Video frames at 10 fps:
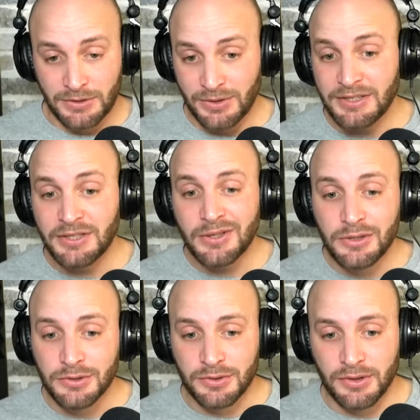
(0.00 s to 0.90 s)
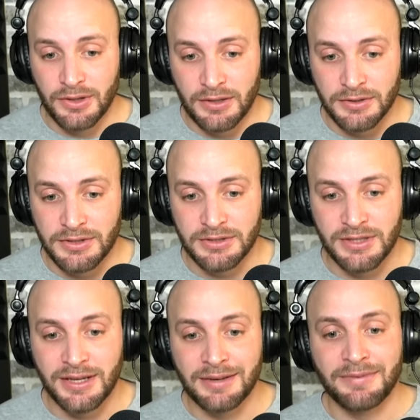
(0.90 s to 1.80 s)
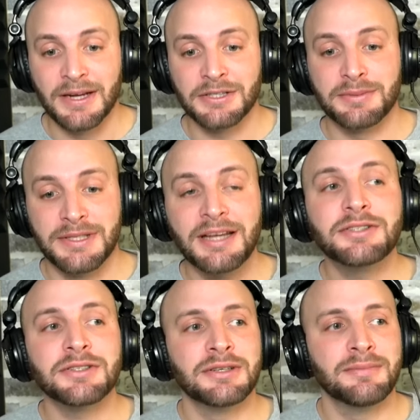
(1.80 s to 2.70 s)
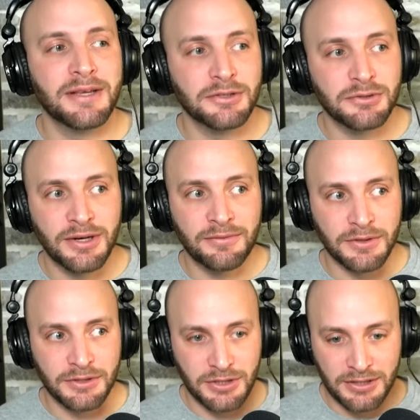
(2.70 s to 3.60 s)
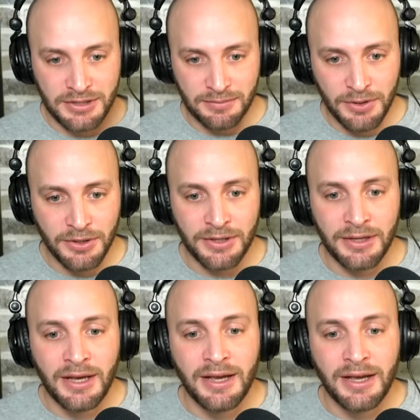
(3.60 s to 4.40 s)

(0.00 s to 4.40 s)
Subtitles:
that's the good news for the Lakers, because they could potentially make a trade for Dejounte Murray.